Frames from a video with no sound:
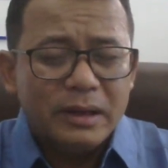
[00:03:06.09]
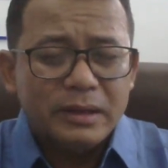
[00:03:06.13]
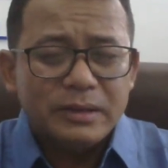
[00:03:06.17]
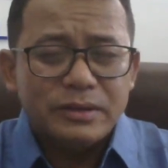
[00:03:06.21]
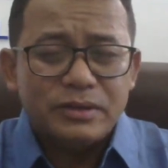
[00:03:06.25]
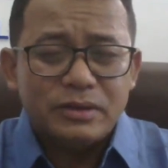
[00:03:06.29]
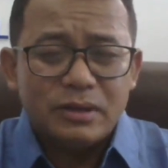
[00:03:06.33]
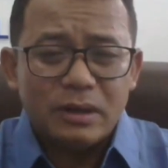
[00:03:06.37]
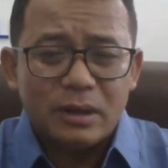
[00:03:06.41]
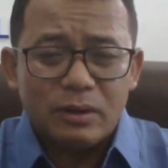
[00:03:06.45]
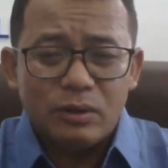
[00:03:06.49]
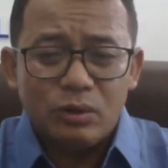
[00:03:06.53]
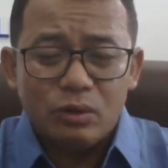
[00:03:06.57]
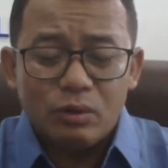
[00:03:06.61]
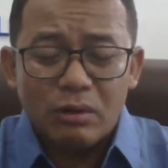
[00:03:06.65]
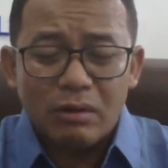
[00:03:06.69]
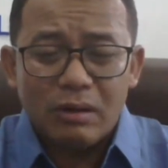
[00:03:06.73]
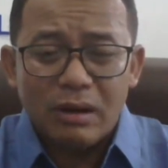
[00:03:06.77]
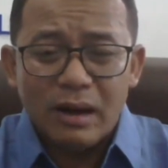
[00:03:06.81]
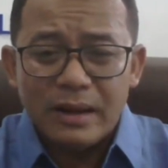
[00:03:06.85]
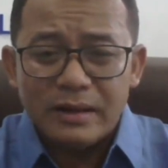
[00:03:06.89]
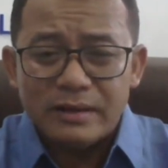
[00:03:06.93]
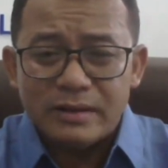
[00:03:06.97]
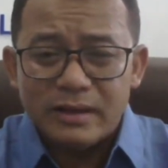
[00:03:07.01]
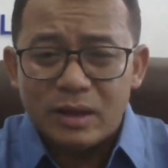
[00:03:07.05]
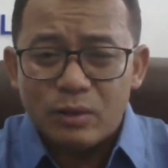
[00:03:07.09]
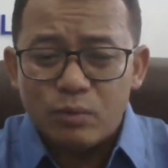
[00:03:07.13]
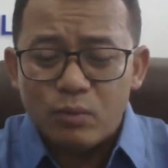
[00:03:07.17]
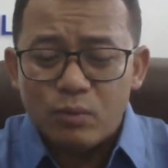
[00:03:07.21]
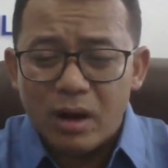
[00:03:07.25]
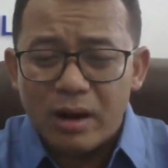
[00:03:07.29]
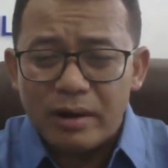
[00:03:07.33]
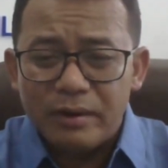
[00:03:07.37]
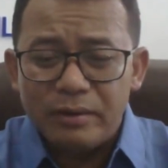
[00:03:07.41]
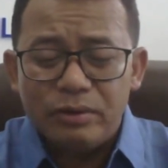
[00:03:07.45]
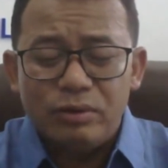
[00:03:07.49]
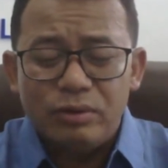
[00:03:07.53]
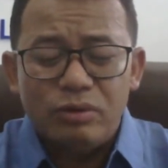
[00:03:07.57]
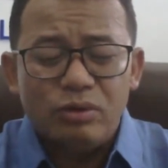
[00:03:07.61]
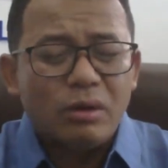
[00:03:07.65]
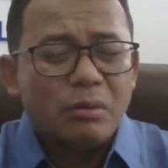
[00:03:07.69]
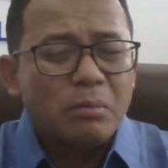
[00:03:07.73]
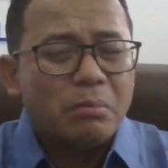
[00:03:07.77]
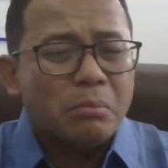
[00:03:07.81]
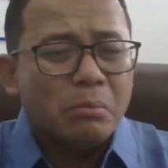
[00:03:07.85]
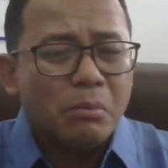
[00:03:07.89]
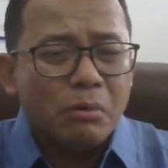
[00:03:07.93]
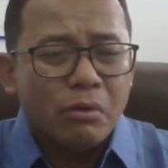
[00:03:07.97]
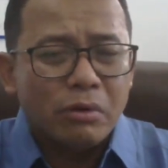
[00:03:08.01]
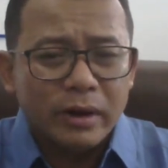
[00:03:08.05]
It's not less than one,
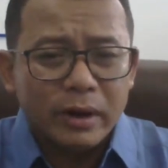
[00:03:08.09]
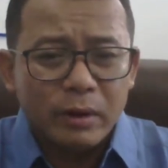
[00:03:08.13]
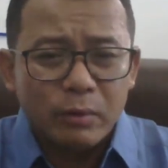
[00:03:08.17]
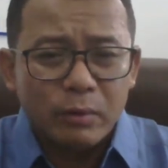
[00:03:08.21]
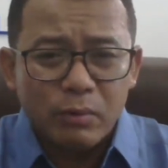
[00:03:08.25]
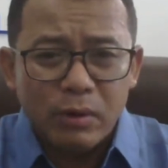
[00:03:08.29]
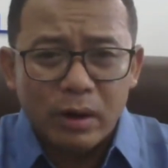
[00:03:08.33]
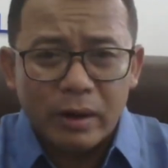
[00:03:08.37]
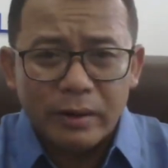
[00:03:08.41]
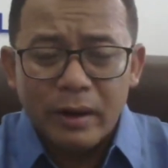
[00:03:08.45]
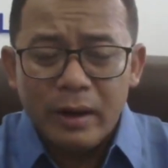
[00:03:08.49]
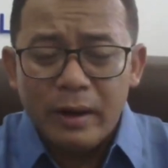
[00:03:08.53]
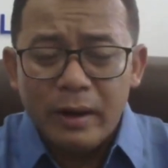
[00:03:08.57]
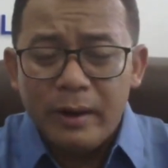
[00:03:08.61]
not more than one.